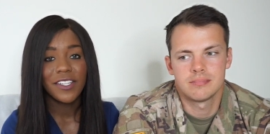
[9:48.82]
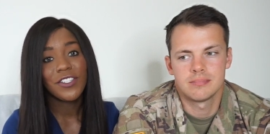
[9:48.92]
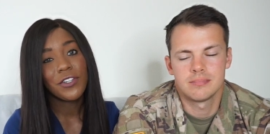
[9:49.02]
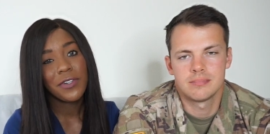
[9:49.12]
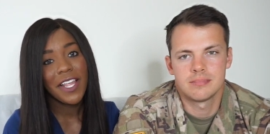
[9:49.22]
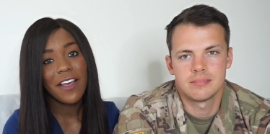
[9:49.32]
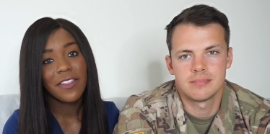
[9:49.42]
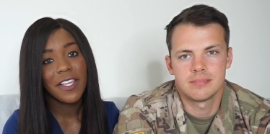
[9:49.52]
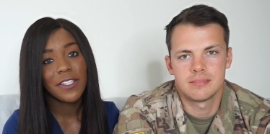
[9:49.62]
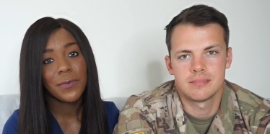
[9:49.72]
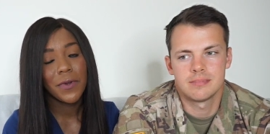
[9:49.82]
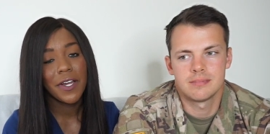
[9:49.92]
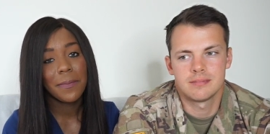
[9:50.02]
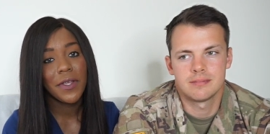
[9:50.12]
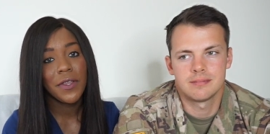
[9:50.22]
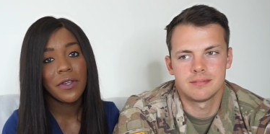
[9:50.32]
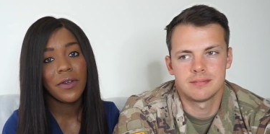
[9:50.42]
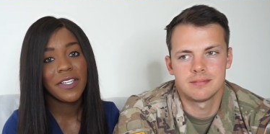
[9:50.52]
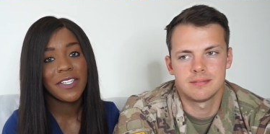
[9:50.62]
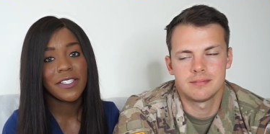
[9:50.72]
Speaker 1: That's generally how things work, but you
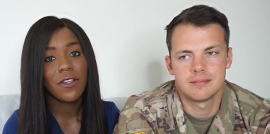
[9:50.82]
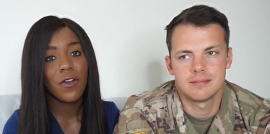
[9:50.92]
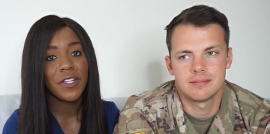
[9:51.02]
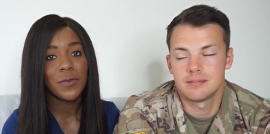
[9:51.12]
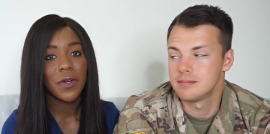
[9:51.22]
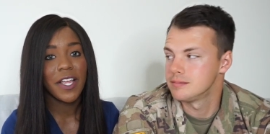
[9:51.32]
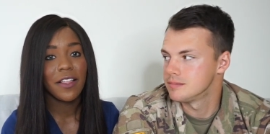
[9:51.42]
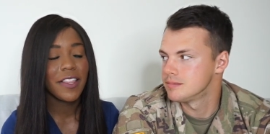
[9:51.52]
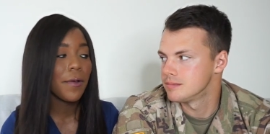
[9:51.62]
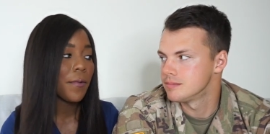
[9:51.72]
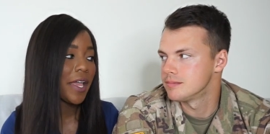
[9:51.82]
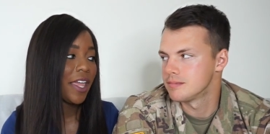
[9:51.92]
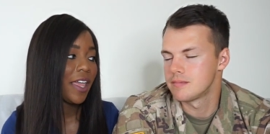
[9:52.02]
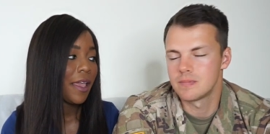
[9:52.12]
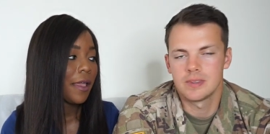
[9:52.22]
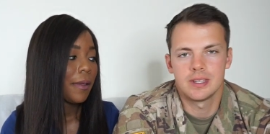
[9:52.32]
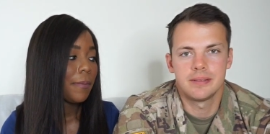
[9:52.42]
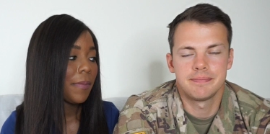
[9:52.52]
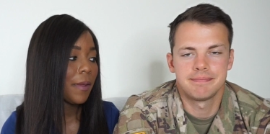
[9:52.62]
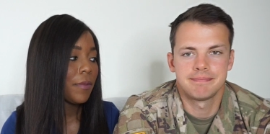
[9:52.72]
know, it doesn't always work out that way.
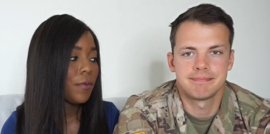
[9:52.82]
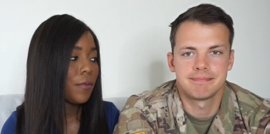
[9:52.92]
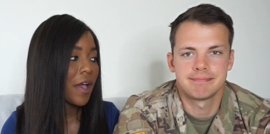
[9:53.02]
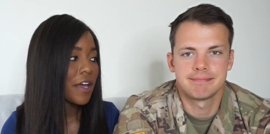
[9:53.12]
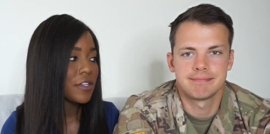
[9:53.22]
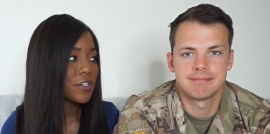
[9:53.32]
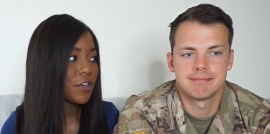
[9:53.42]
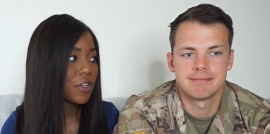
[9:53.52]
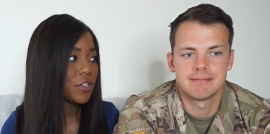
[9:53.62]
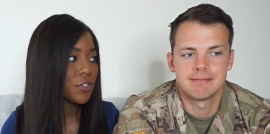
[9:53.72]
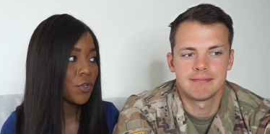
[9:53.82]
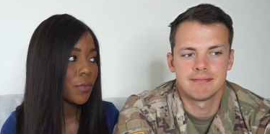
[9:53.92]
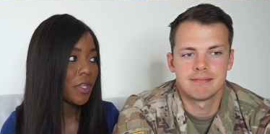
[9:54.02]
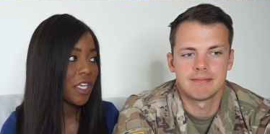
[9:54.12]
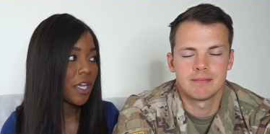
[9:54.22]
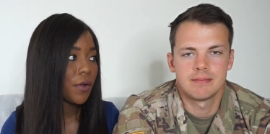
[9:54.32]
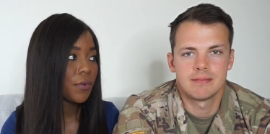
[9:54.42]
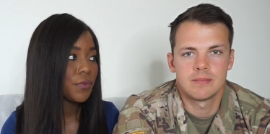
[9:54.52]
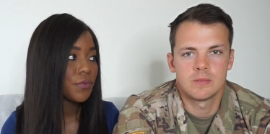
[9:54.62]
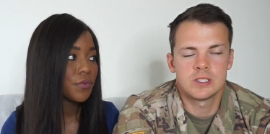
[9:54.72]
Baby, how does your lunch normally go?
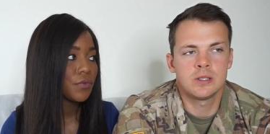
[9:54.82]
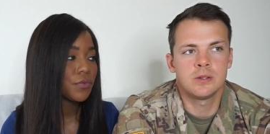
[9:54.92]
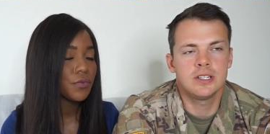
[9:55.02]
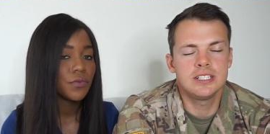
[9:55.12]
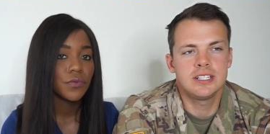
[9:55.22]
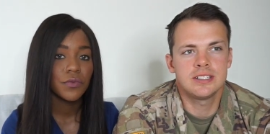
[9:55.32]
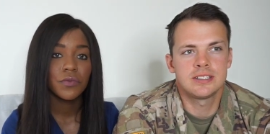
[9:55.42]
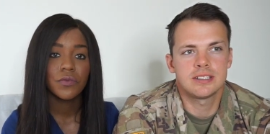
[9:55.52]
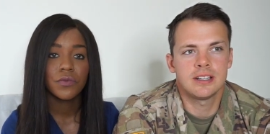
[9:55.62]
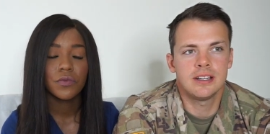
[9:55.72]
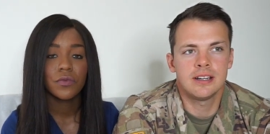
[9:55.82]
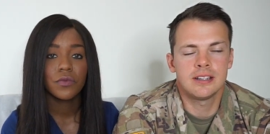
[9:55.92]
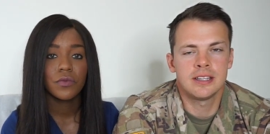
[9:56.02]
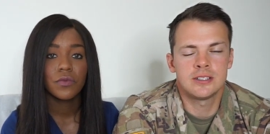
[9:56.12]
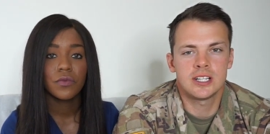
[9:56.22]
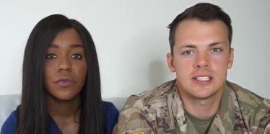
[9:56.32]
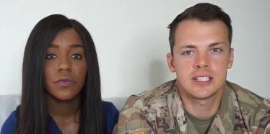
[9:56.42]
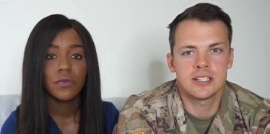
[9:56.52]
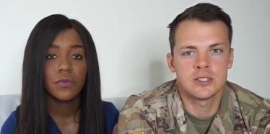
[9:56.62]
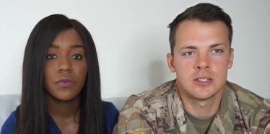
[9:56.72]
Speaker 2: So lunch is, they try to
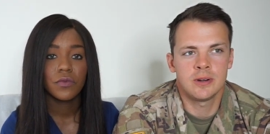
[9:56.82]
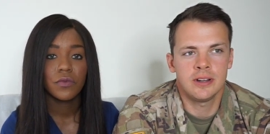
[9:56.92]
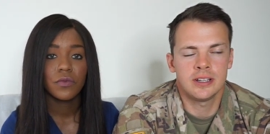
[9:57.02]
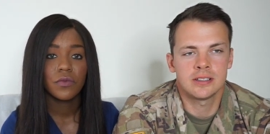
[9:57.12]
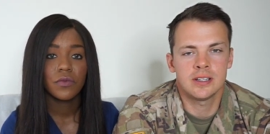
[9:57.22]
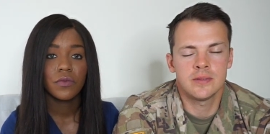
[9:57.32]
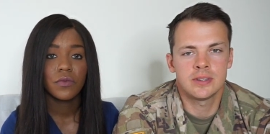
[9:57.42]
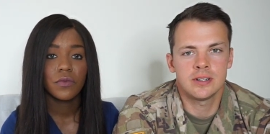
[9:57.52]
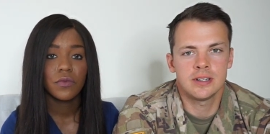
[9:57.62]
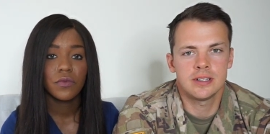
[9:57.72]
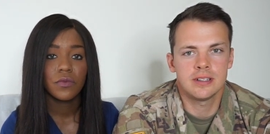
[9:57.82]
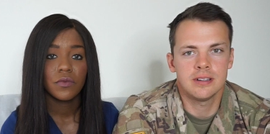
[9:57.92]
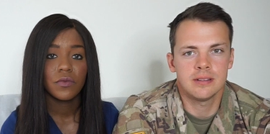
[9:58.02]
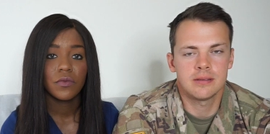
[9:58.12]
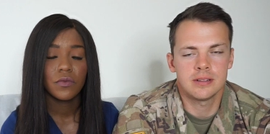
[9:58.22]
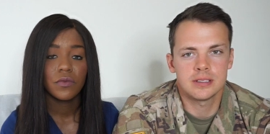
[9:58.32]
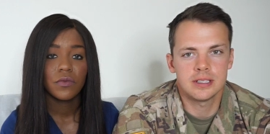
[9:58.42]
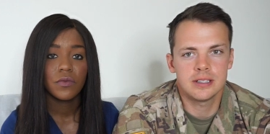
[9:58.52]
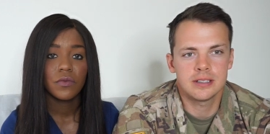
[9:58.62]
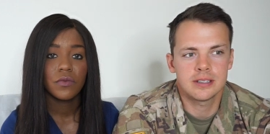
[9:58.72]
schedule around like 11:30 to
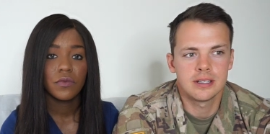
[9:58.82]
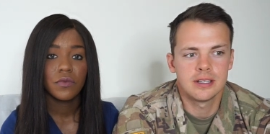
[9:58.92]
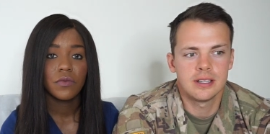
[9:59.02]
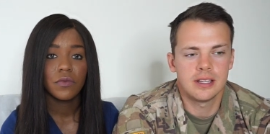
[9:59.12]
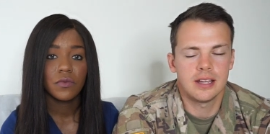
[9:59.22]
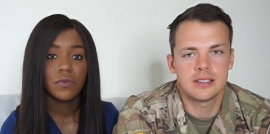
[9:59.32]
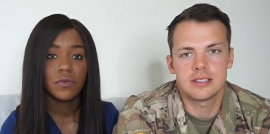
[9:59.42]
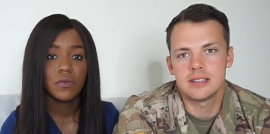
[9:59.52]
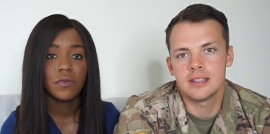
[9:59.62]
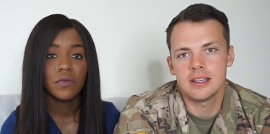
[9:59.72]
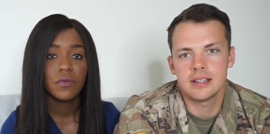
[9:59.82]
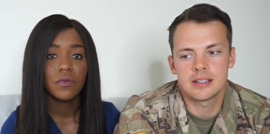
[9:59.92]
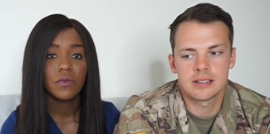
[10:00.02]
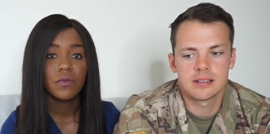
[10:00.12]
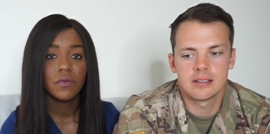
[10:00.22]
13. That's like,